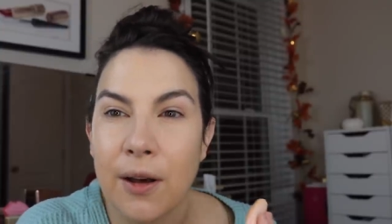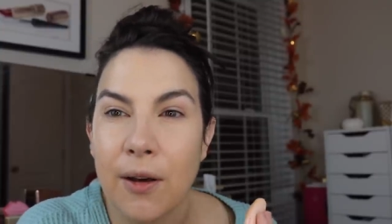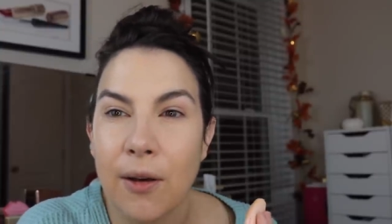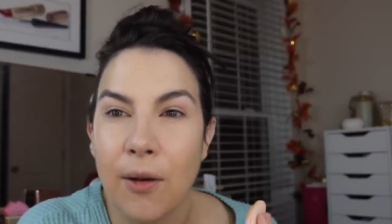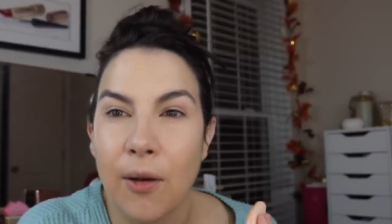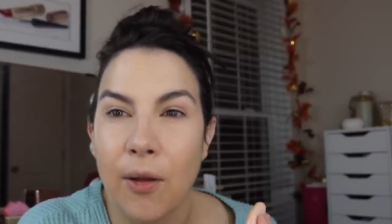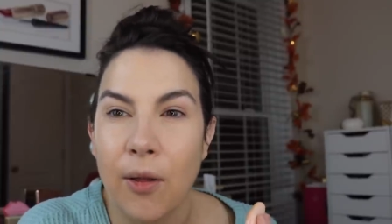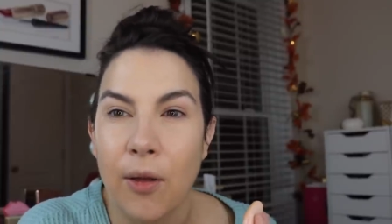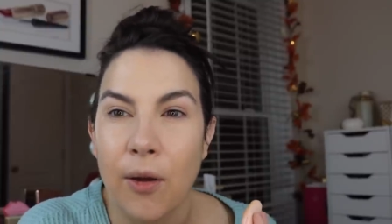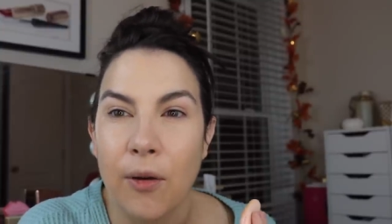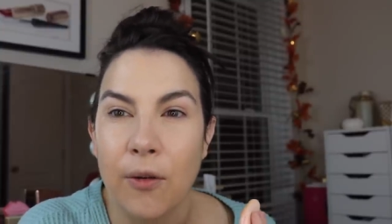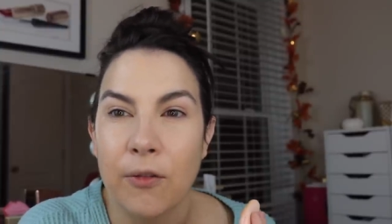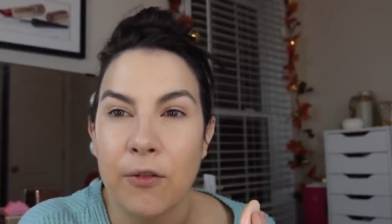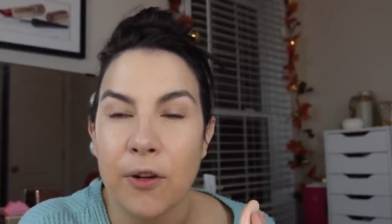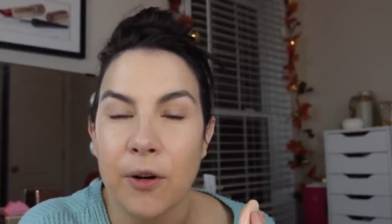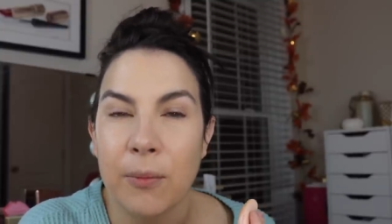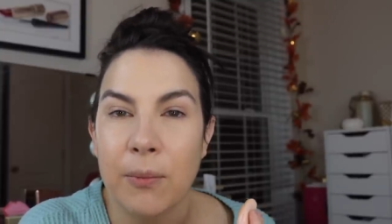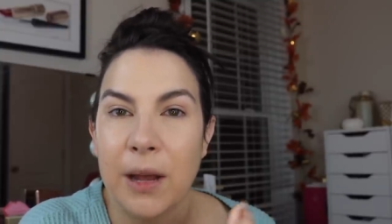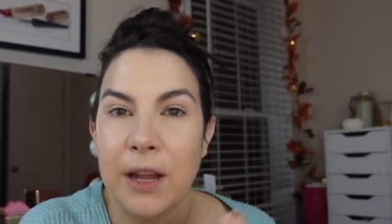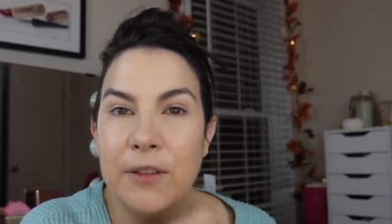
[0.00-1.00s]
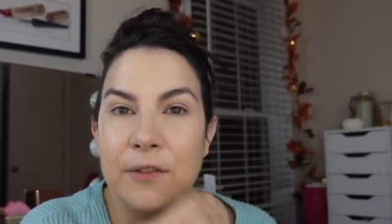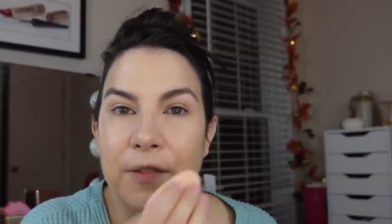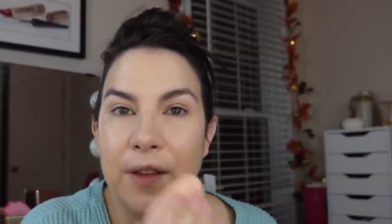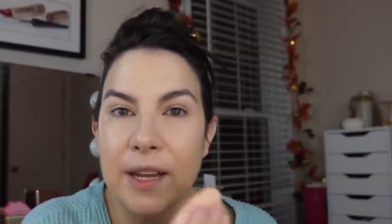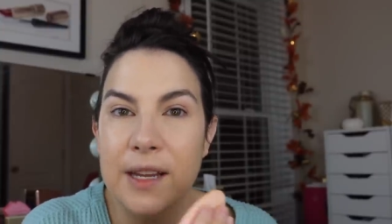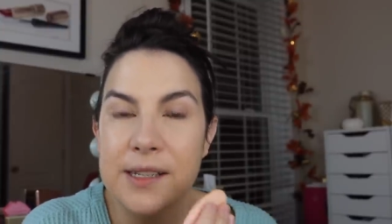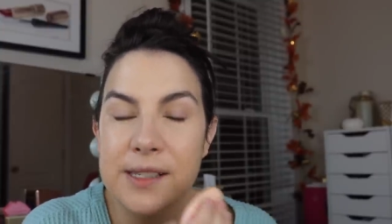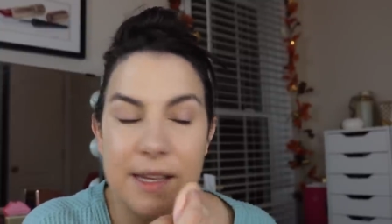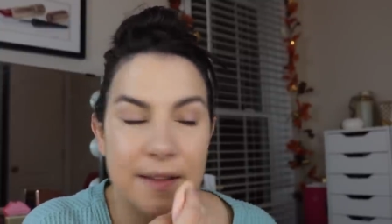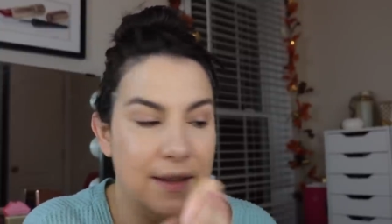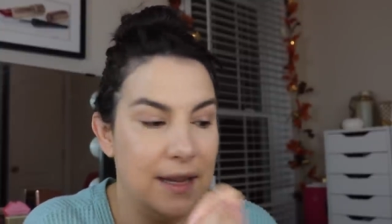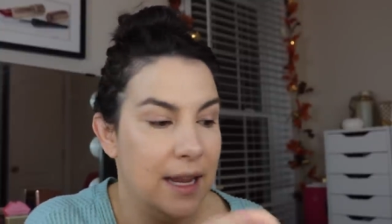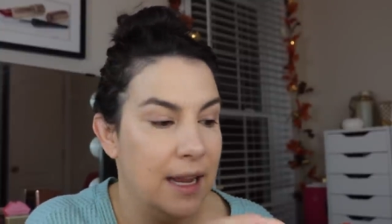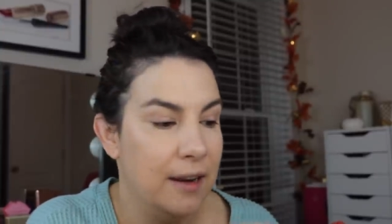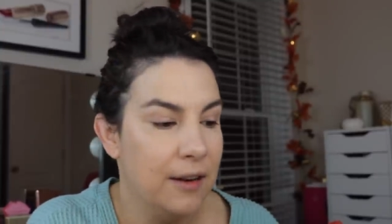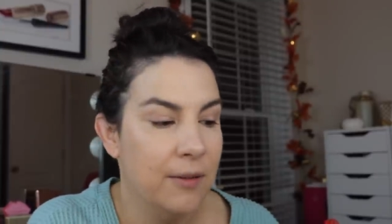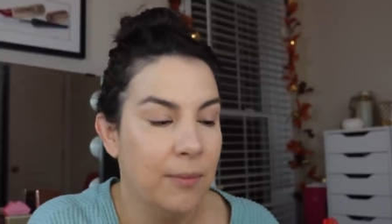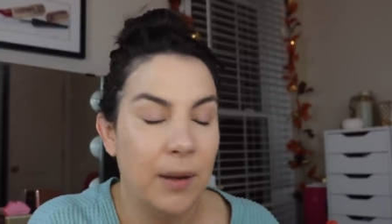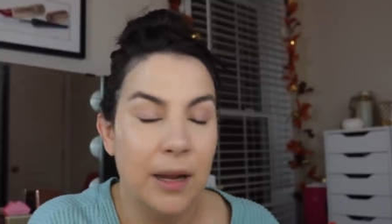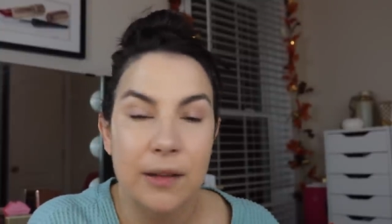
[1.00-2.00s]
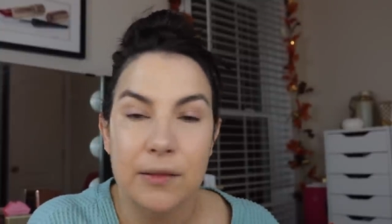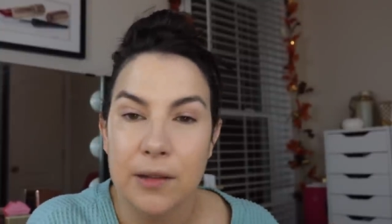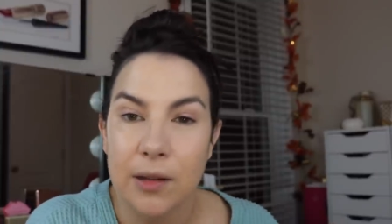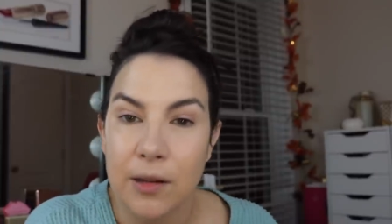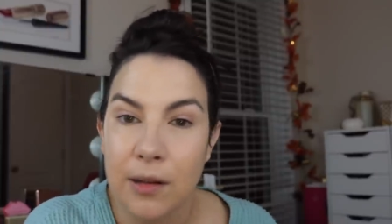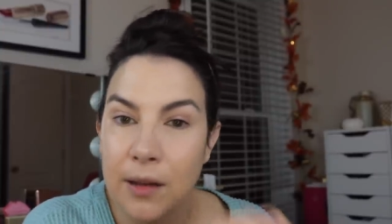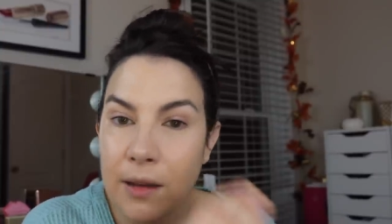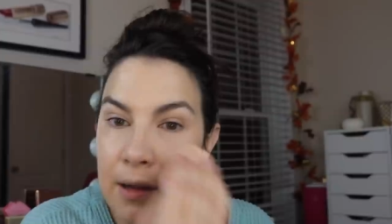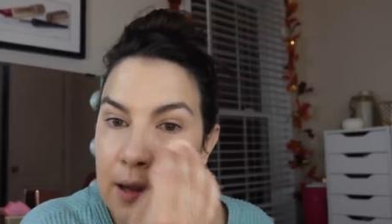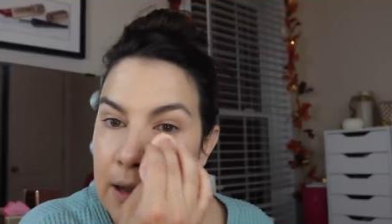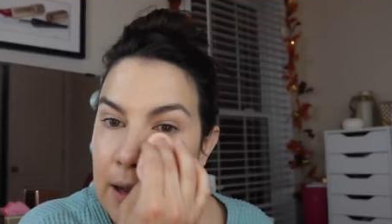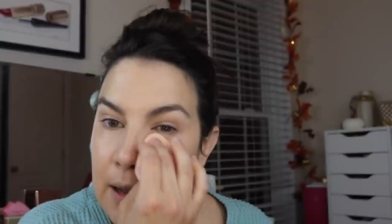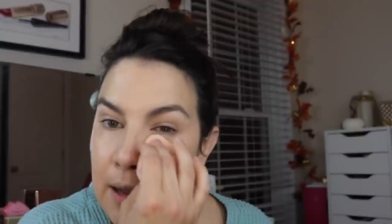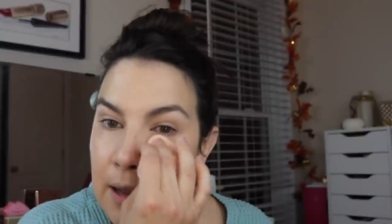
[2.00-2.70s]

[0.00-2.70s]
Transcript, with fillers: all over my face at the end of my look.